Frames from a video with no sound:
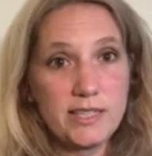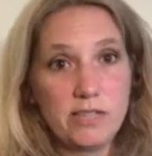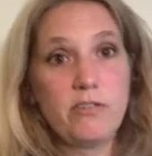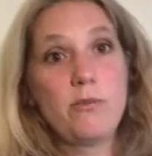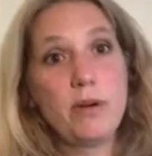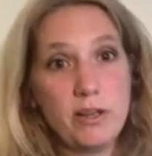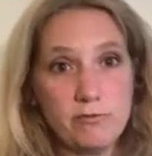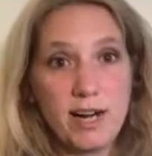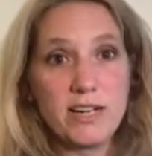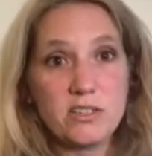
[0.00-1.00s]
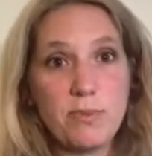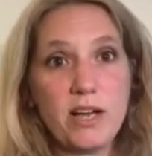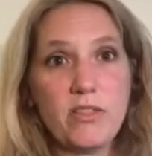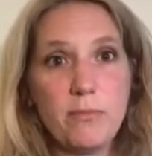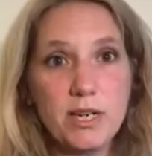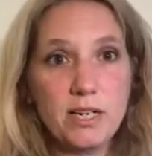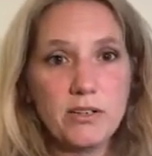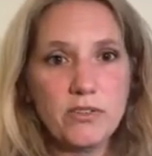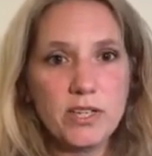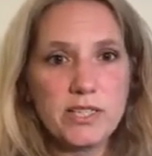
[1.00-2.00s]
zero by around about the middle
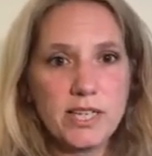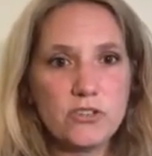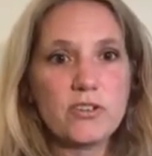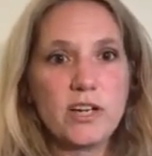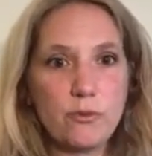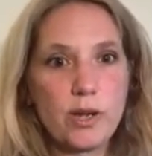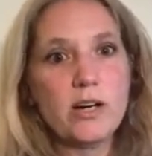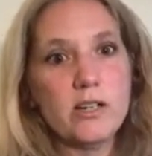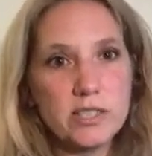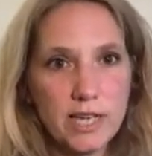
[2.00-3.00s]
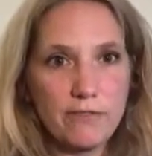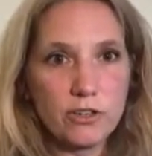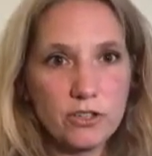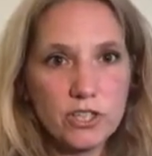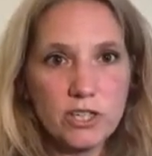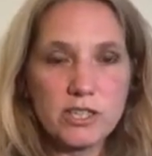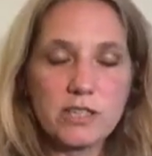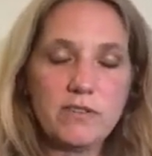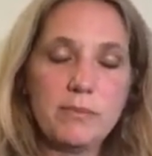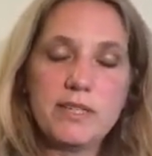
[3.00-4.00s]
of the century if we are to have a good chance
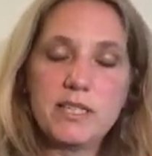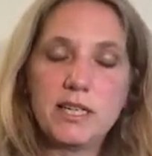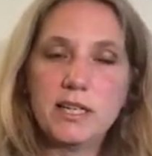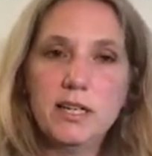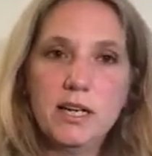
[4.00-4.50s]
of limiting